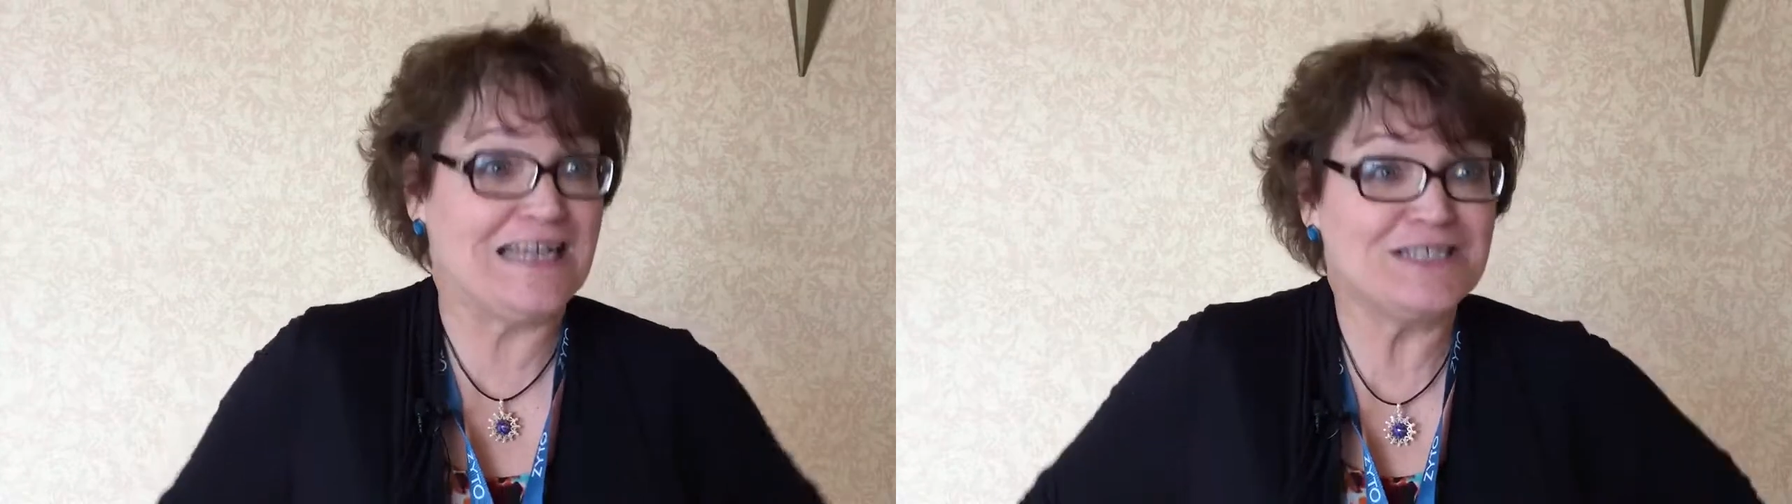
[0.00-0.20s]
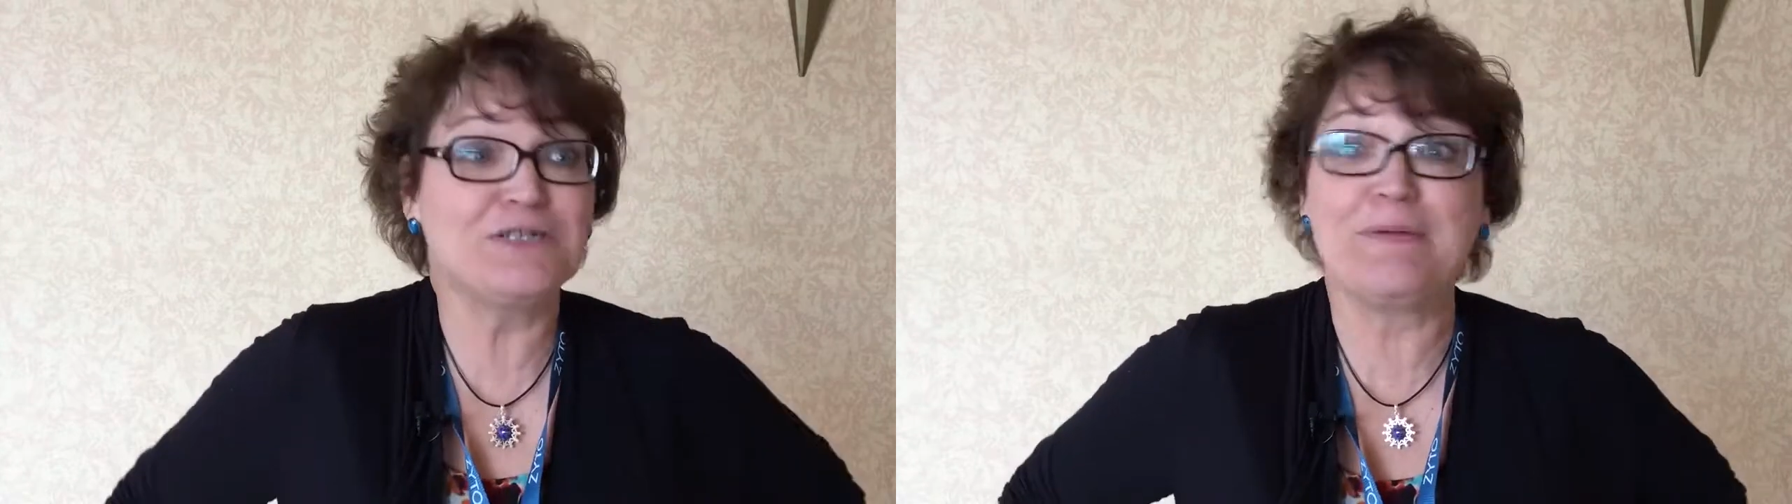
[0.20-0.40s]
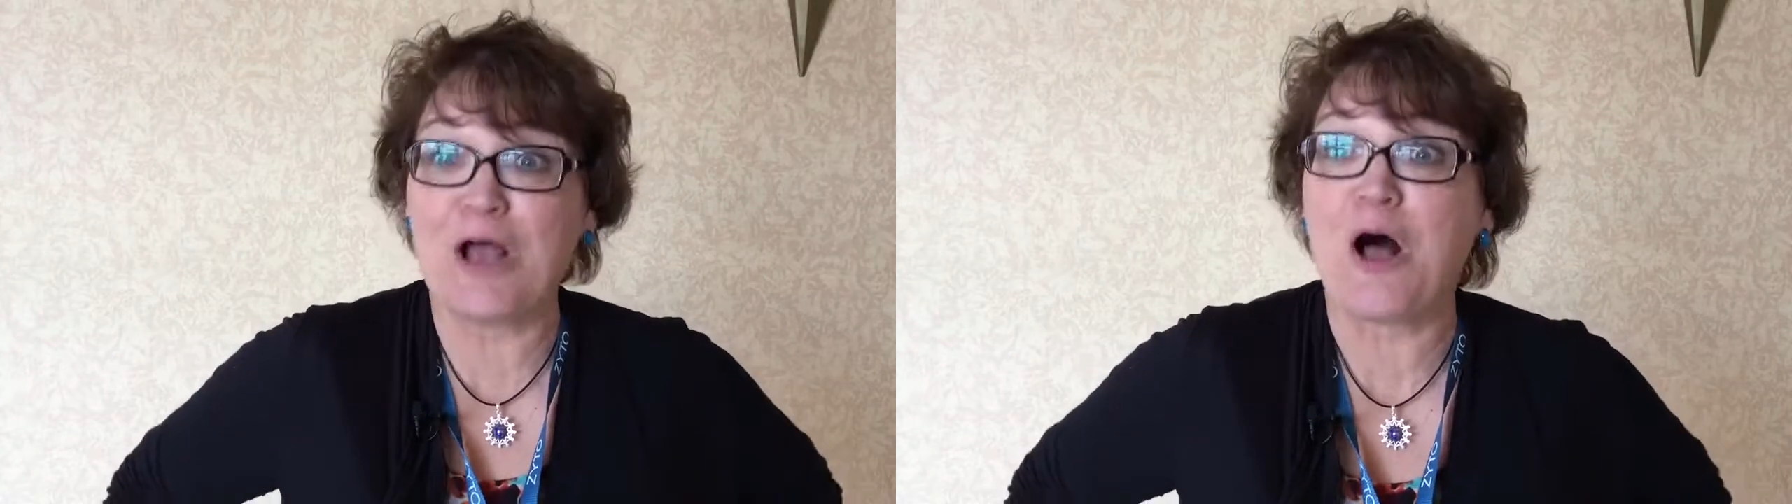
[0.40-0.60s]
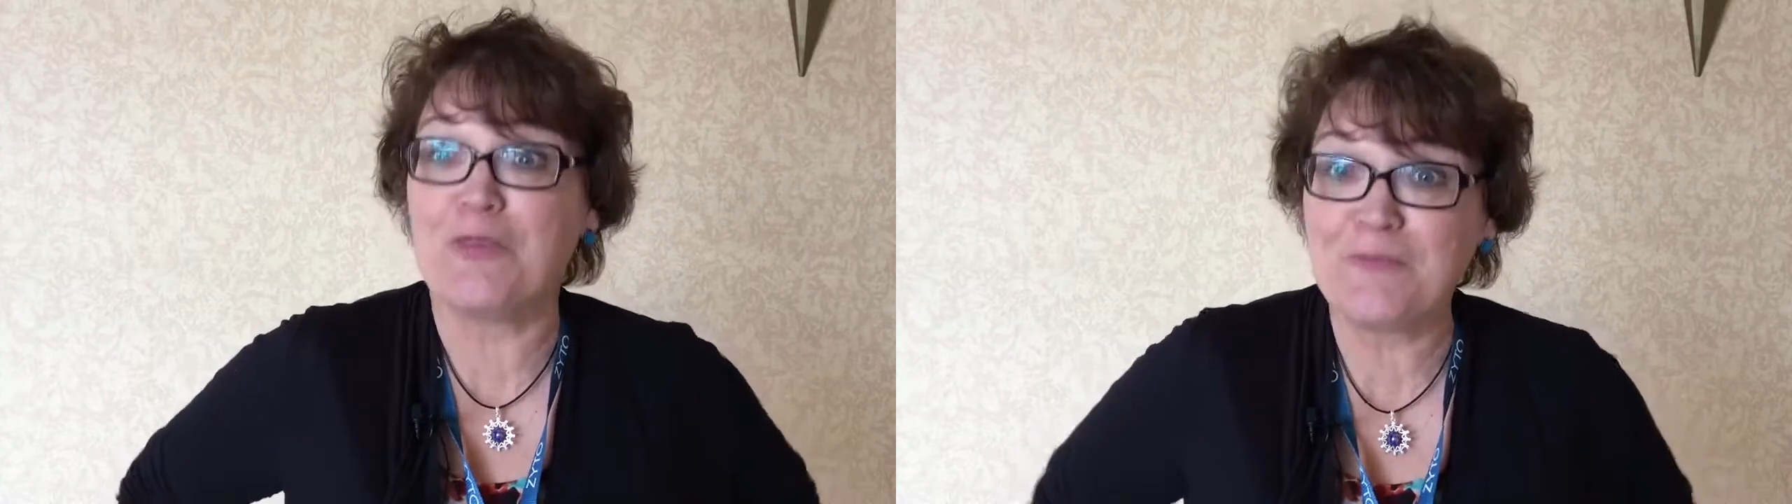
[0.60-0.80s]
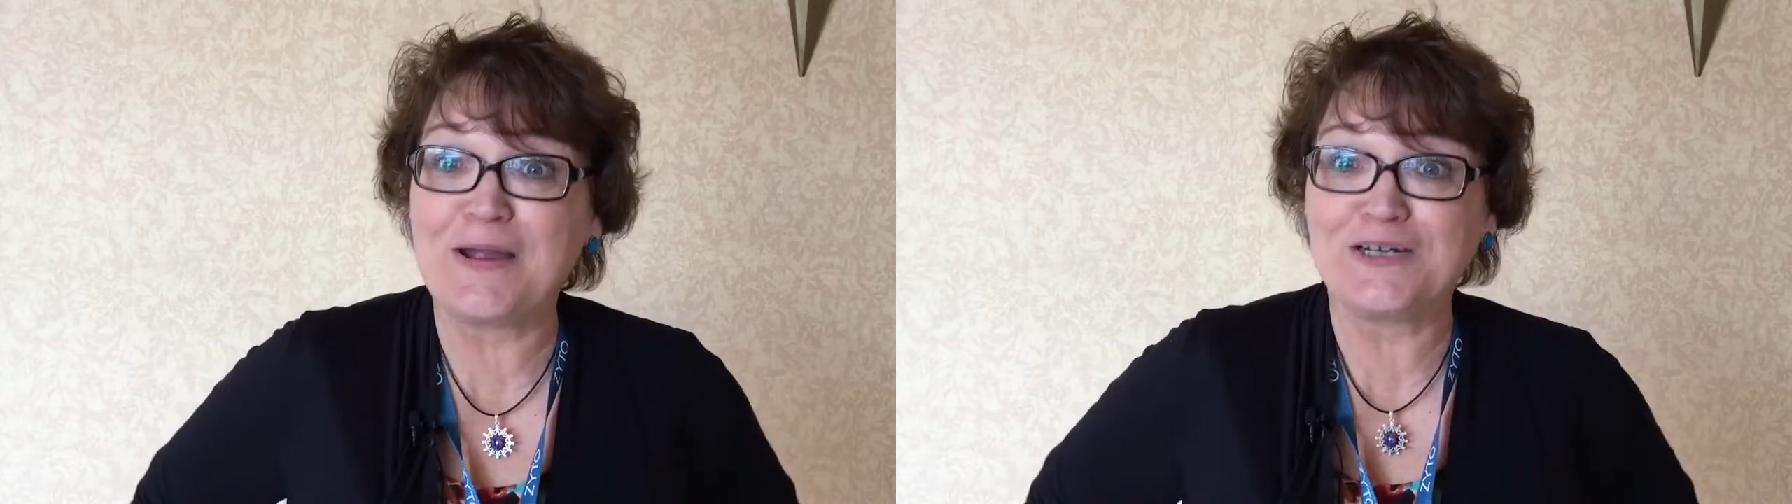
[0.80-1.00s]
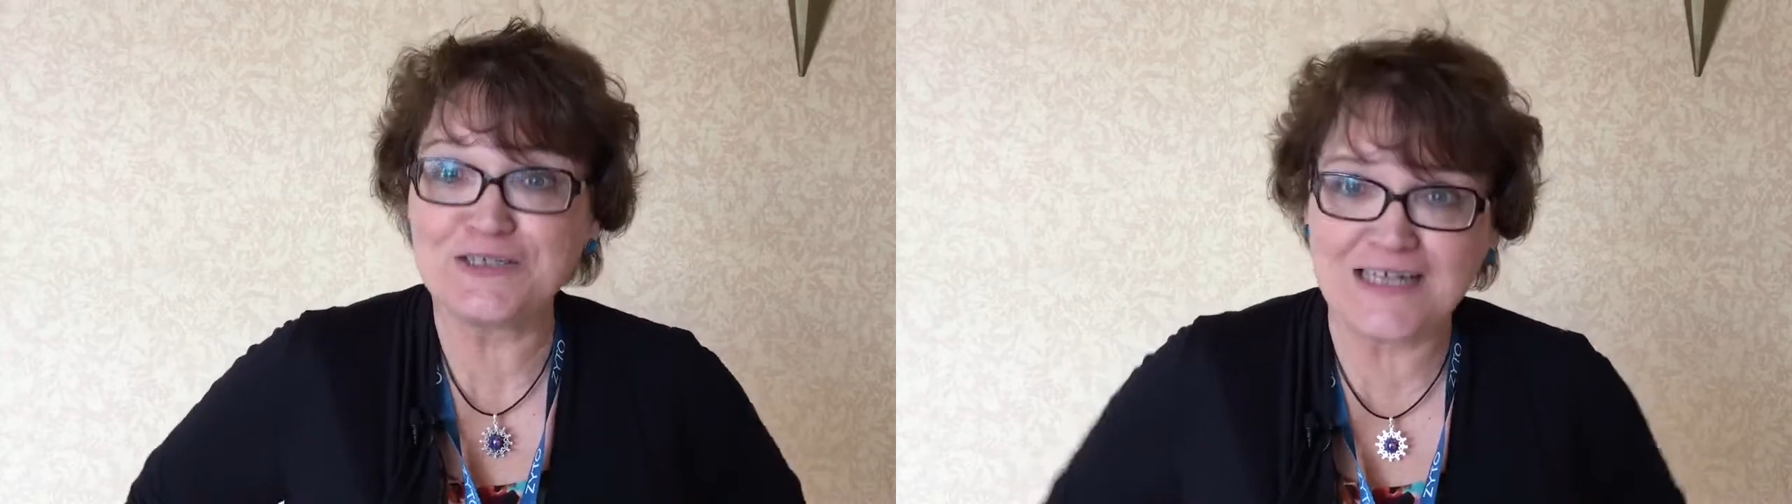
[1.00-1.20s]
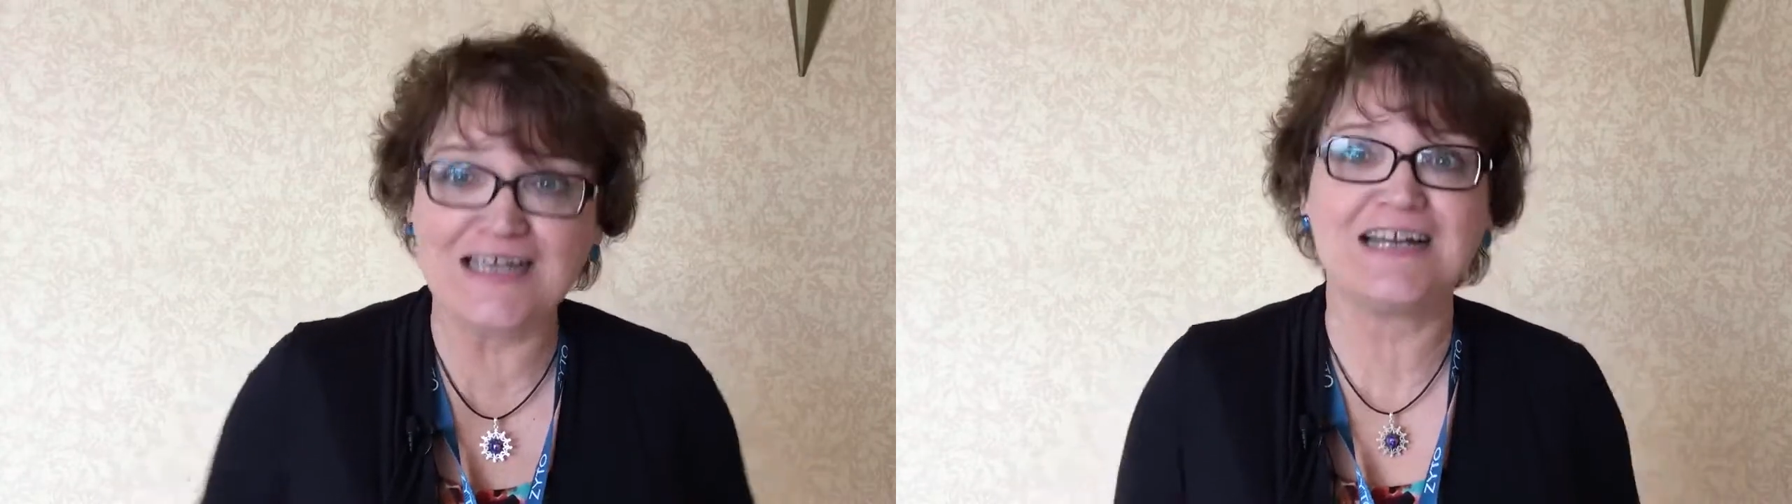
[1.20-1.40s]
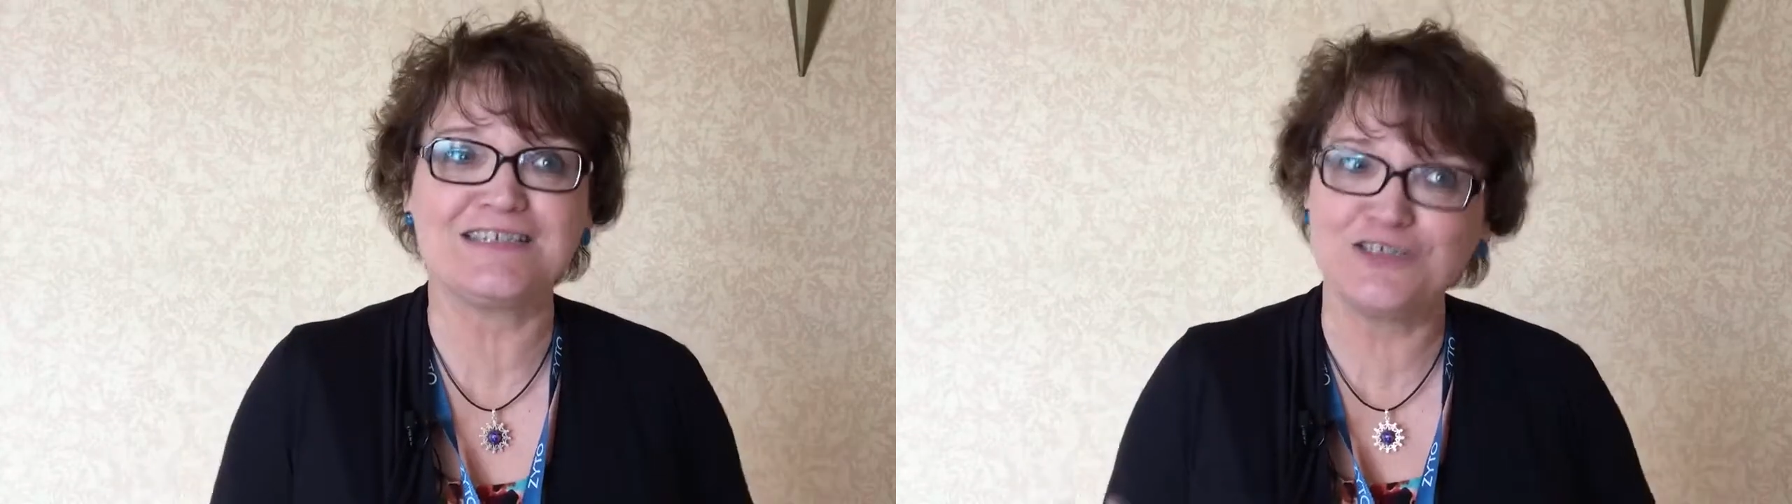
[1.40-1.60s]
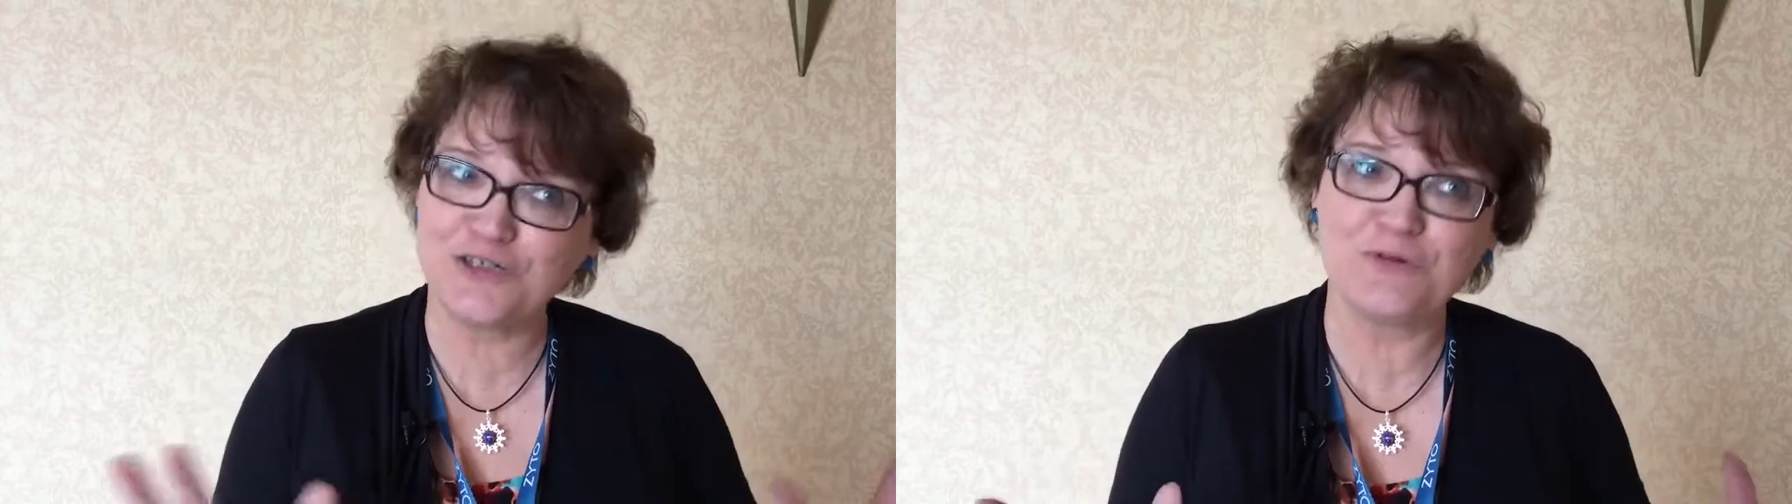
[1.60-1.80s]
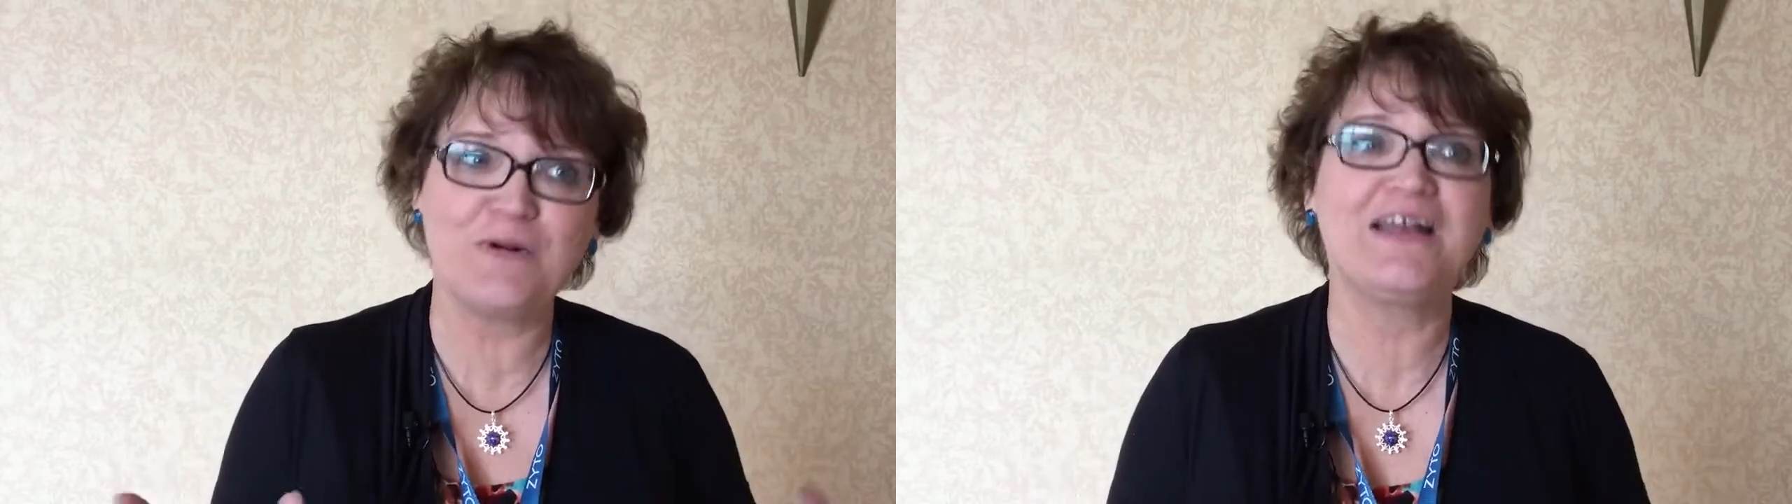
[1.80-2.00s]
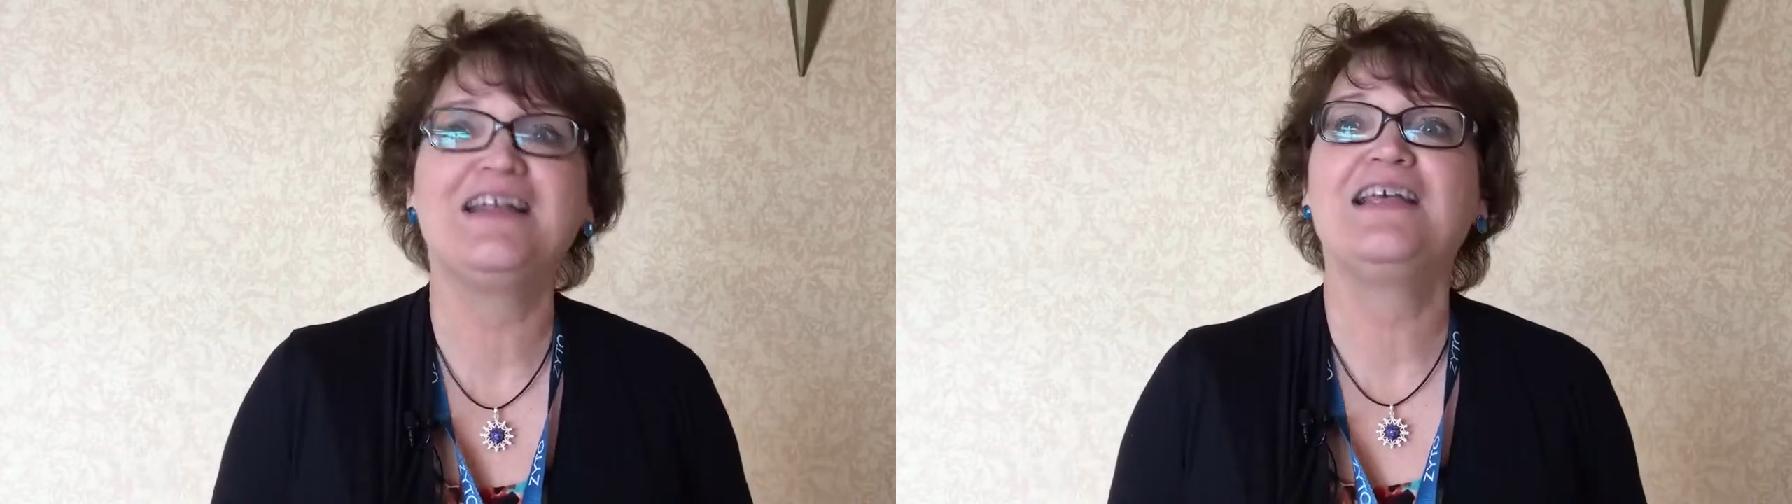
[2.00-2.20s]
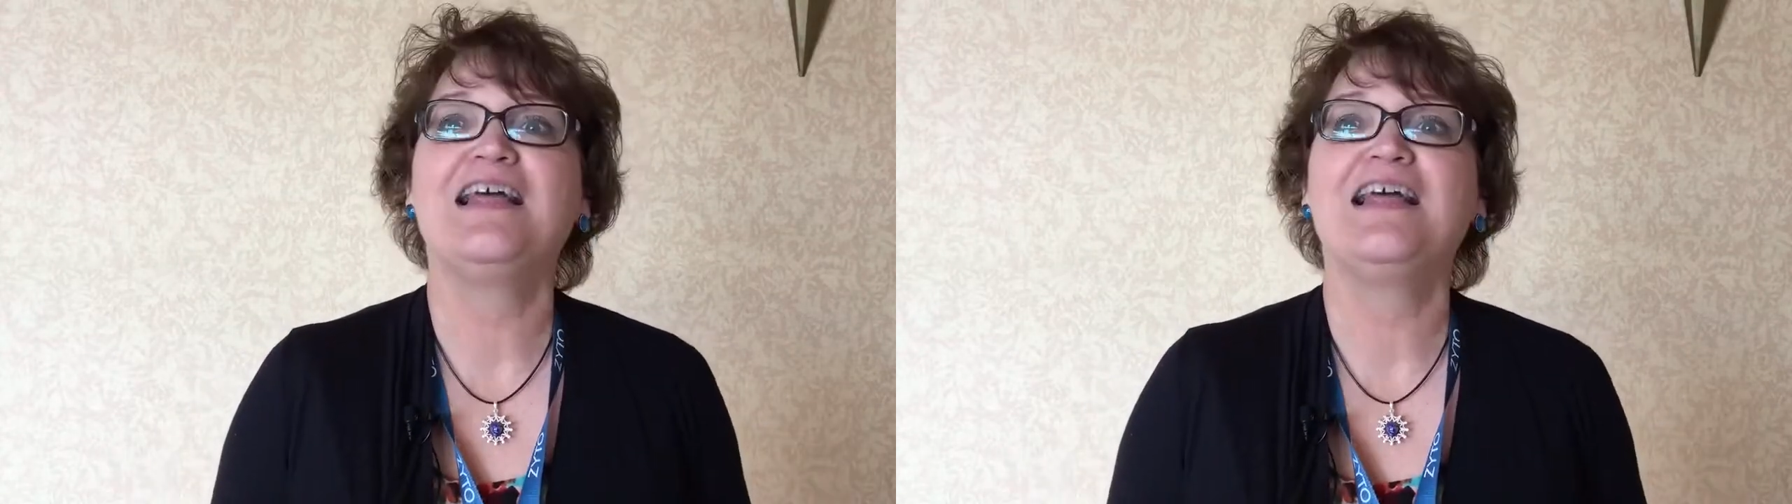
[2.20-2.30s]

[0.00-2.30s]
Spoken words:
needs to be on the bare skin, I said, you know what?